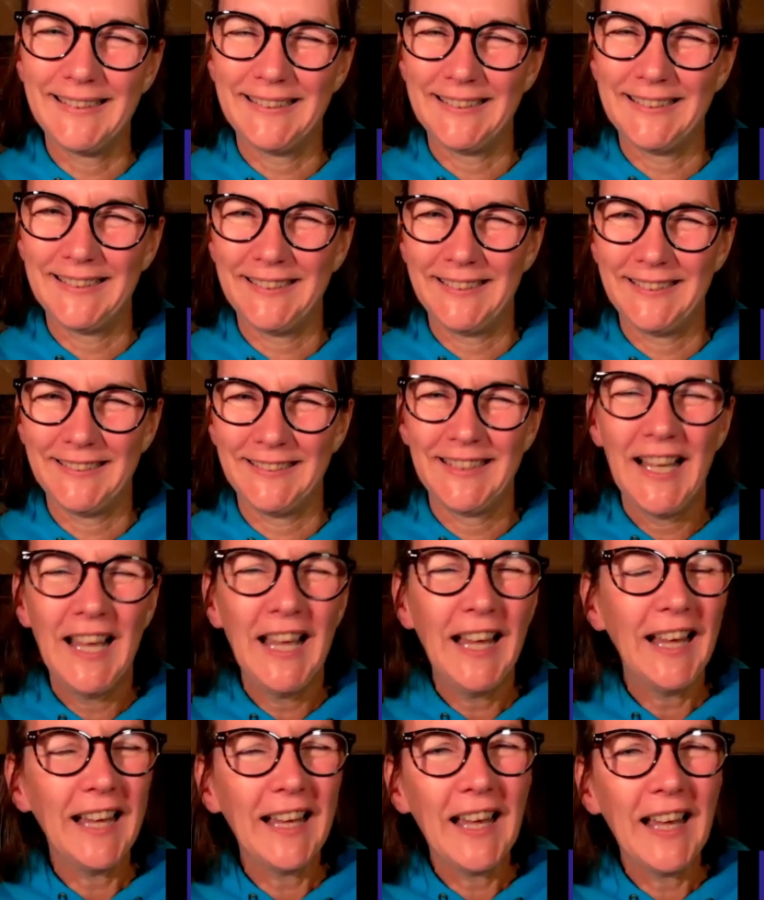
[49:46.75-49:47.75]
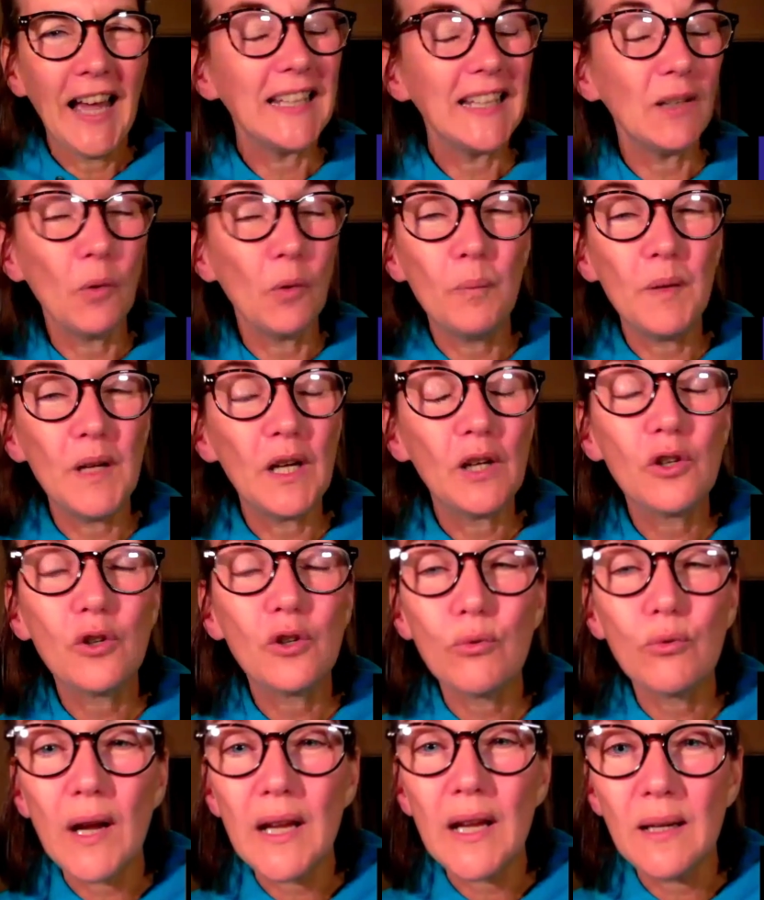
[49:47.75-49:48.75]
and it would be a
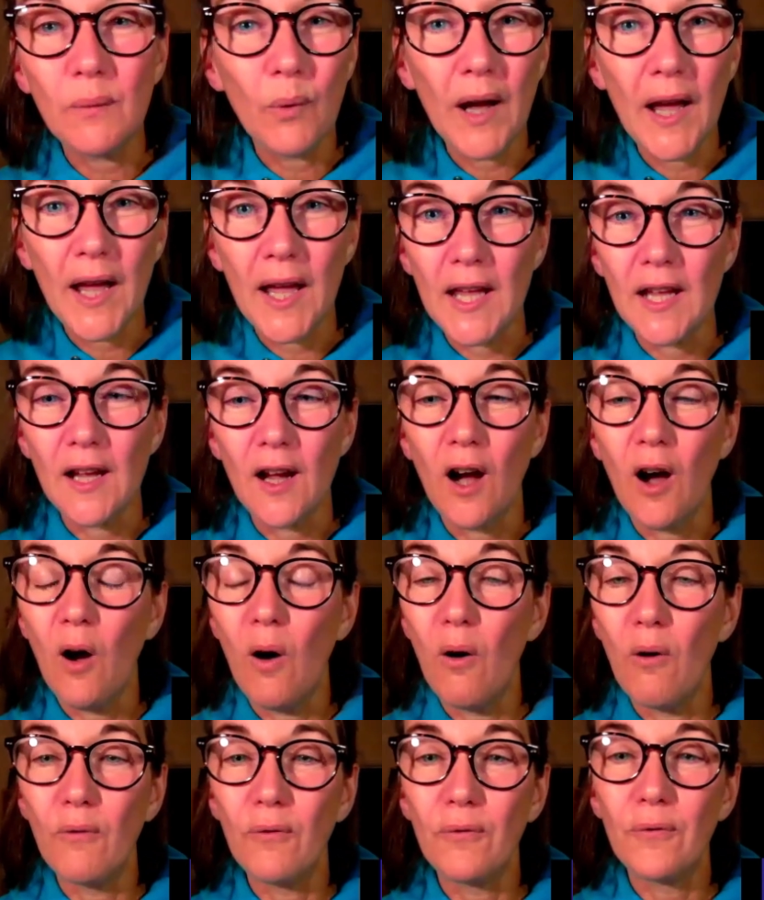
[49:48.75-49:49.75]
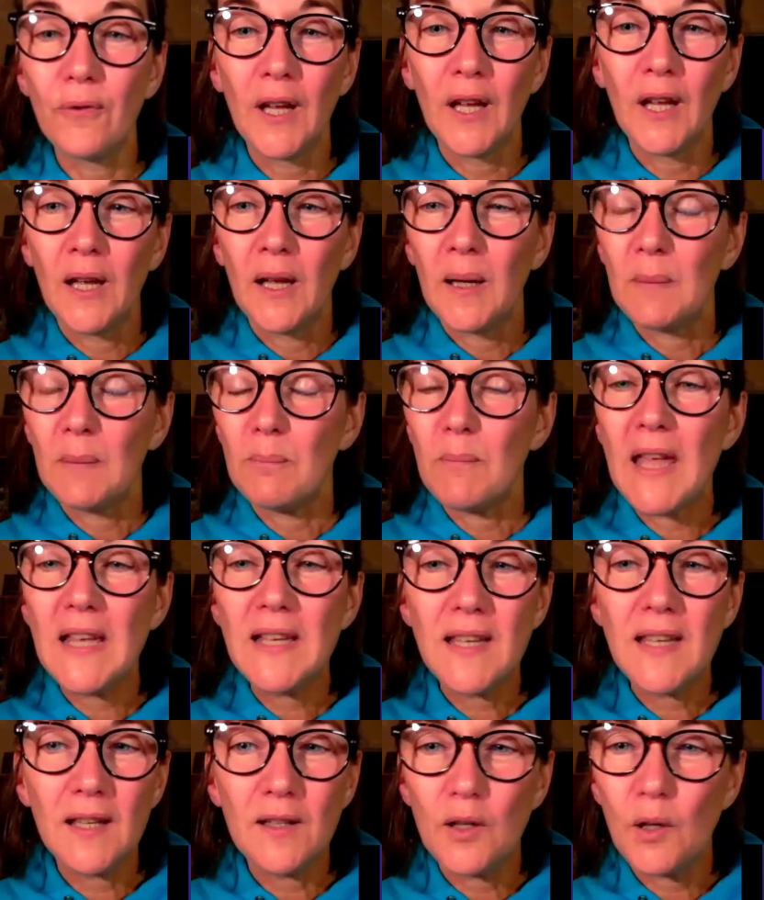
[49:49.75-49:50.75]
great way of
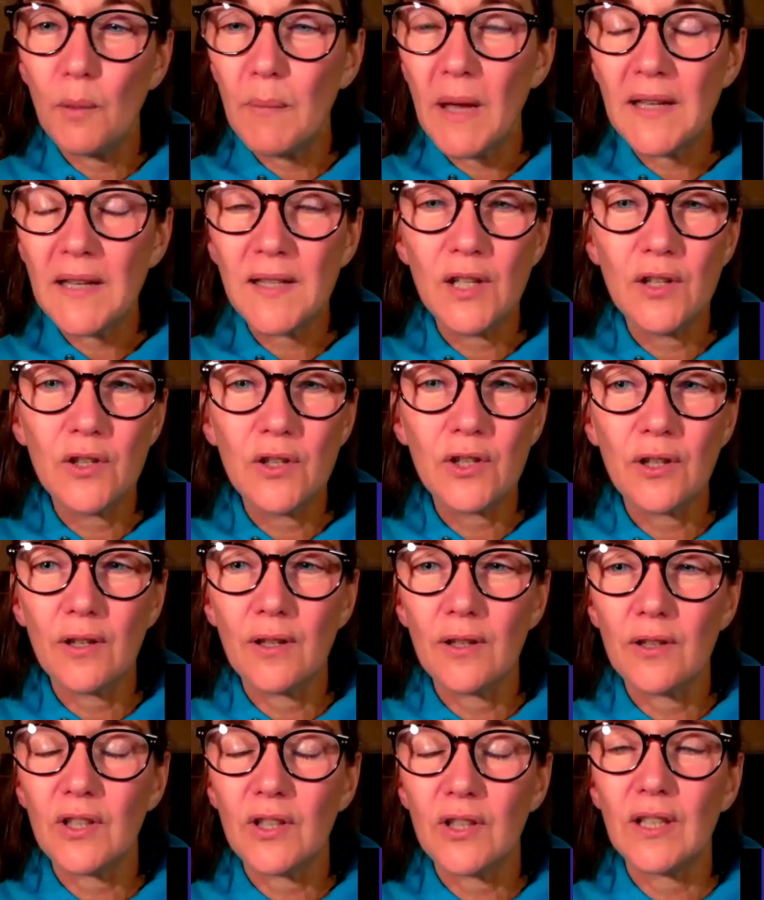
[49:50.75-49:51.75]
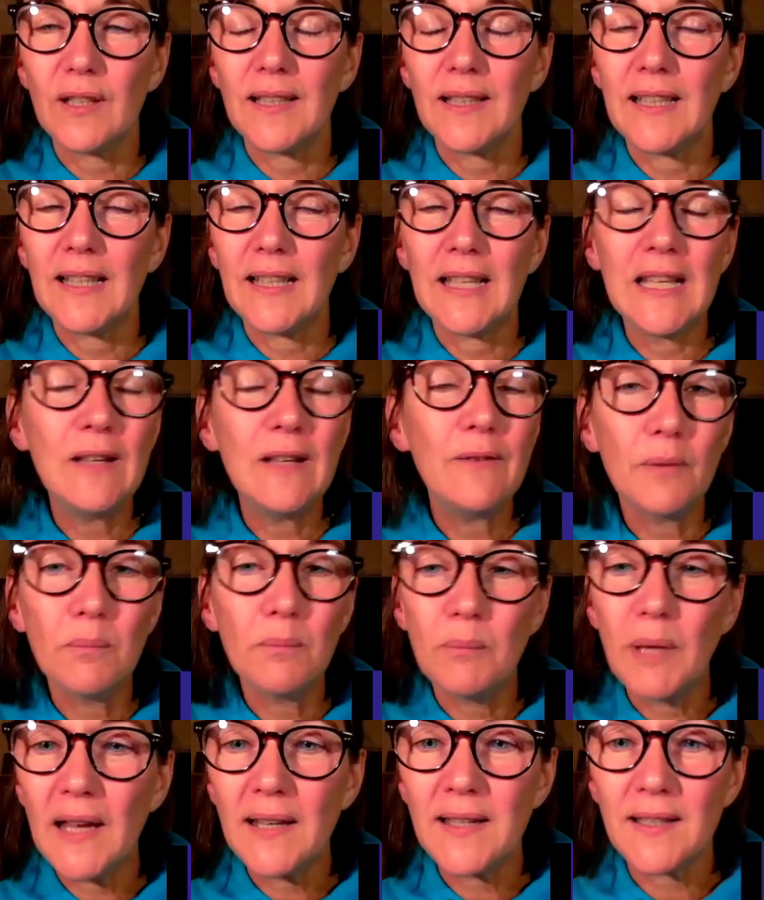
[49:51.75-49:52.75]
making your messy church
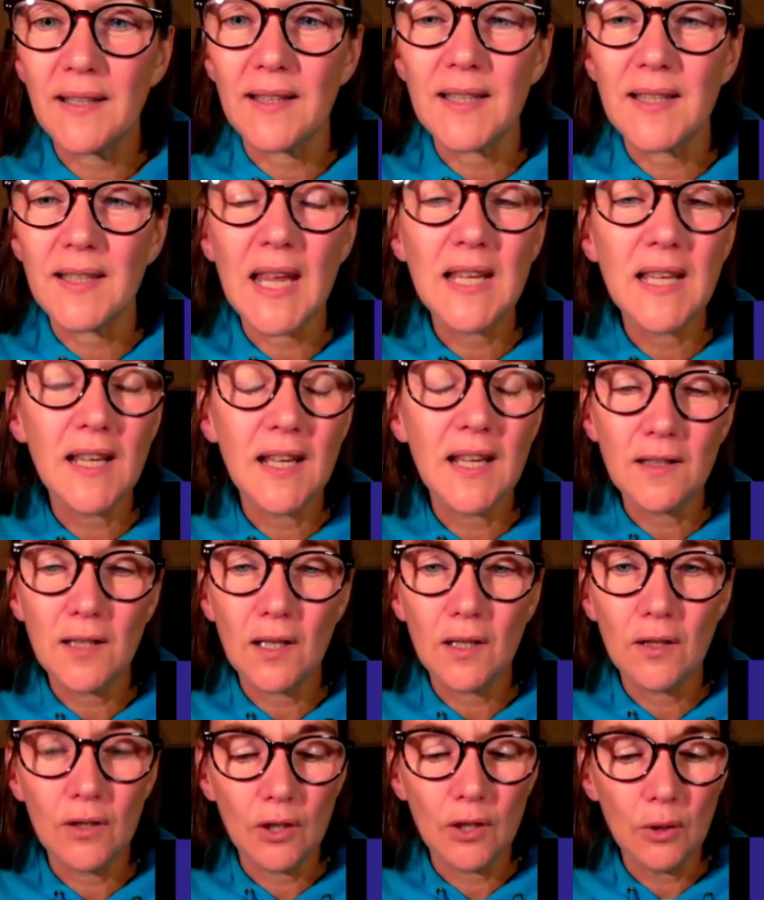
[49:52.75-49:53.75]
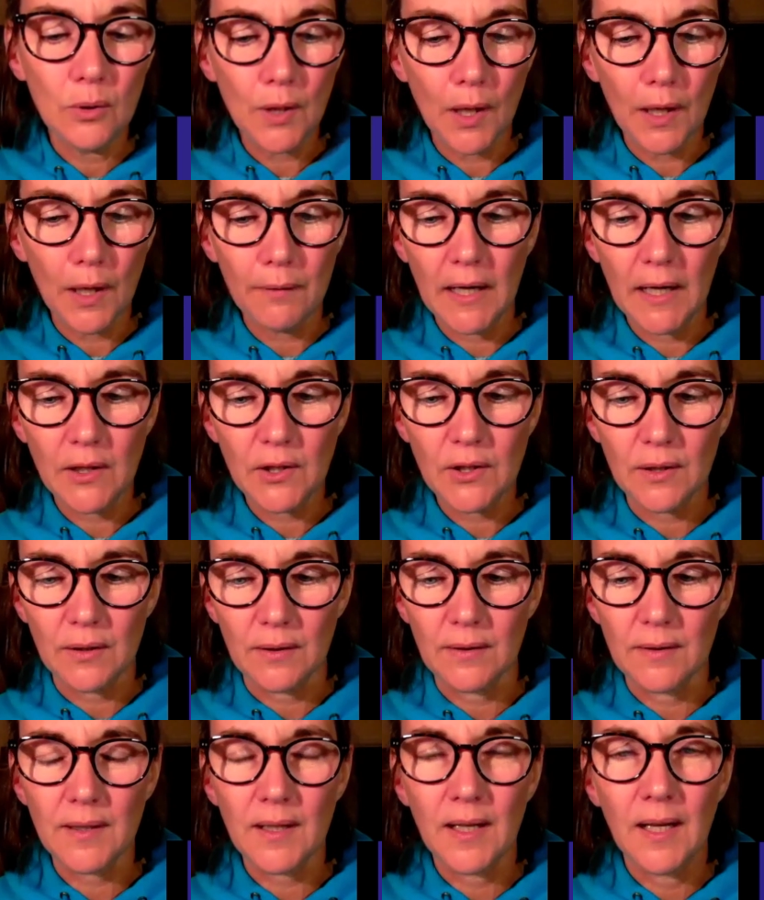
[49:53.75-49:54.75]
even better, taking it in new
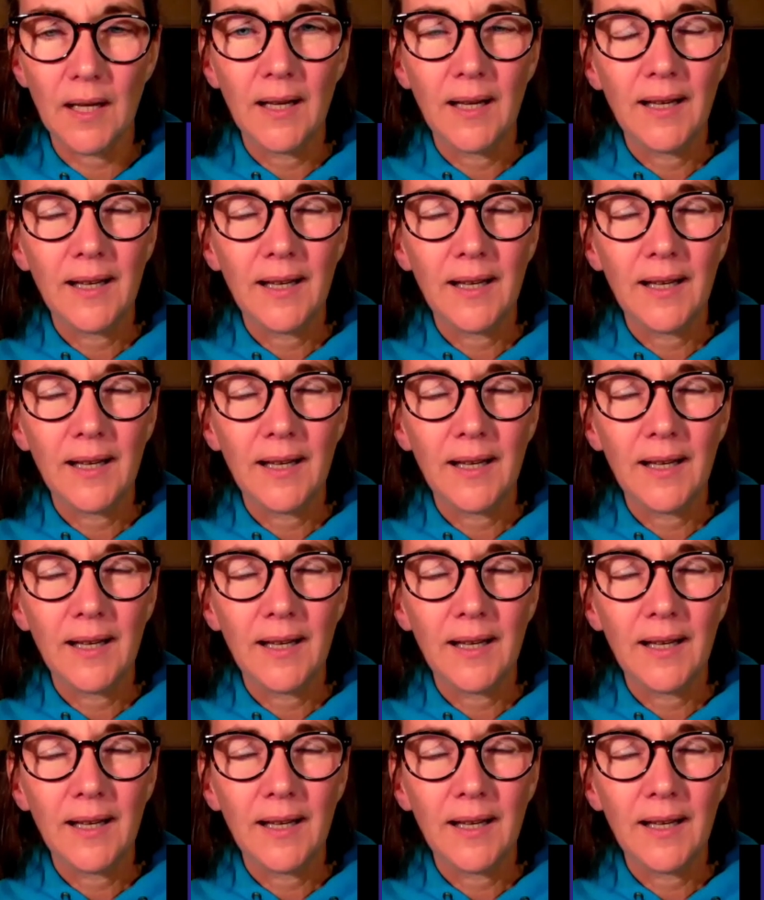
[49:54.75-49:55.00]
directions.